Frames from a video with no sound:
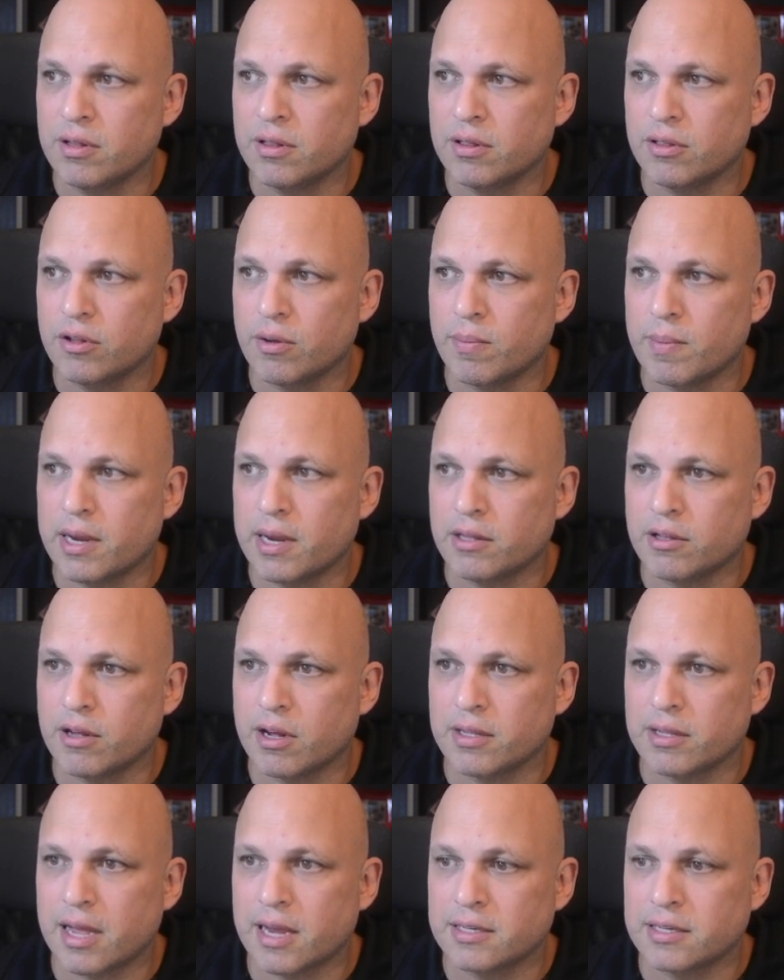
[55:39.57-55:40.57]

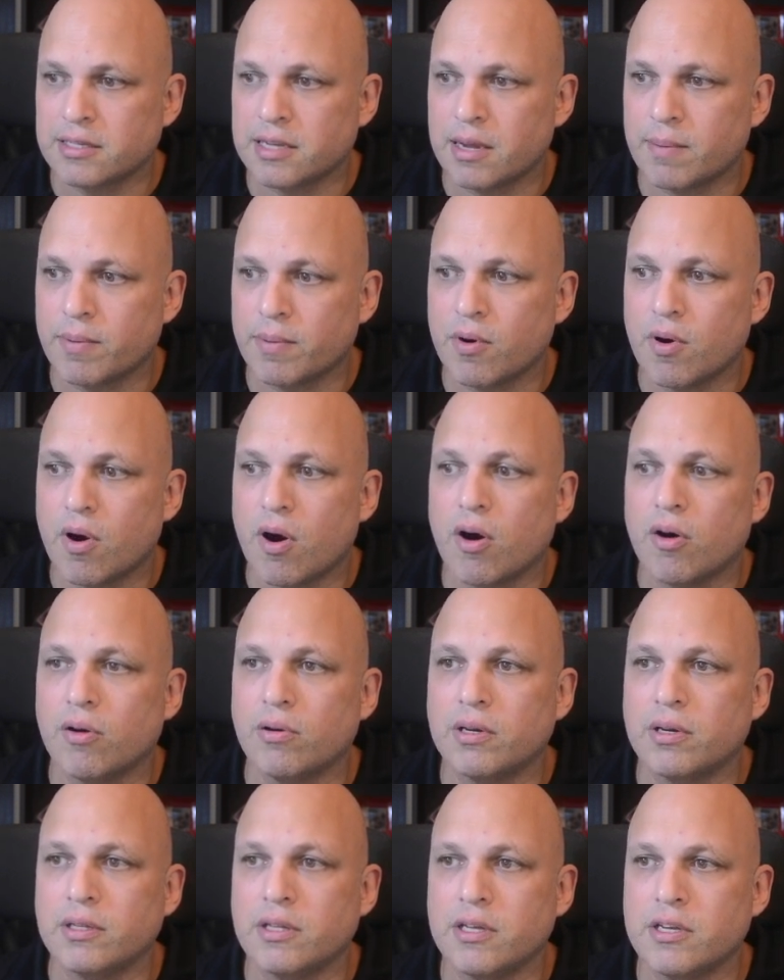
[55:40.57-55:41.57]
domain.example,
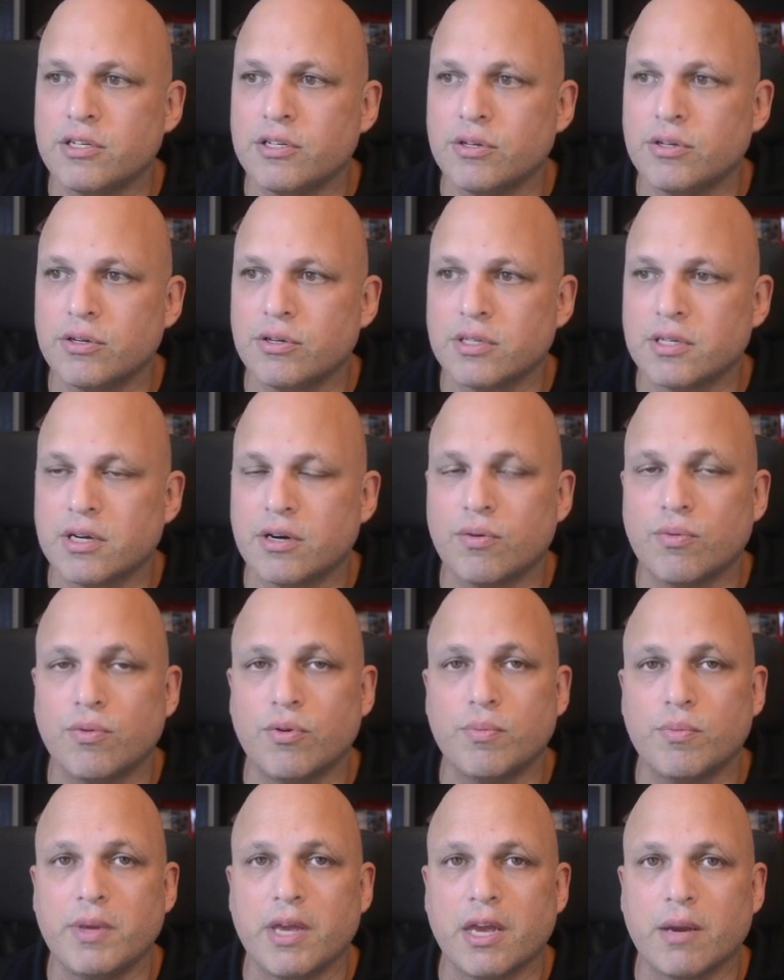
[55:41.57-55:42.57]
only this user will
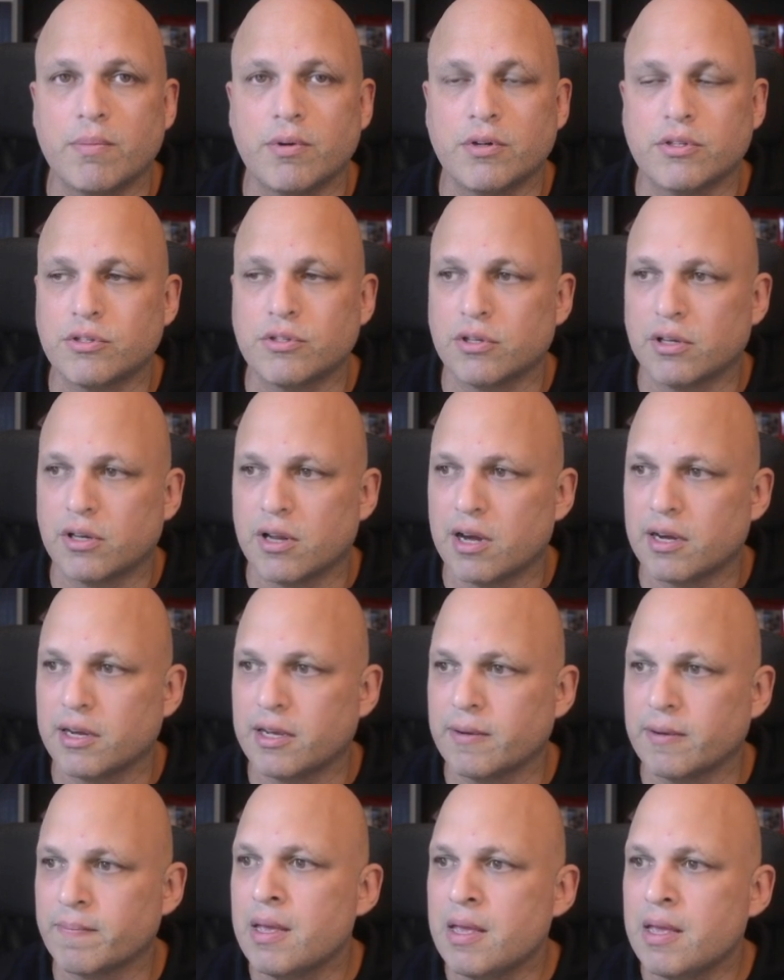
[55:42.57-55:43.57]
be able to log in.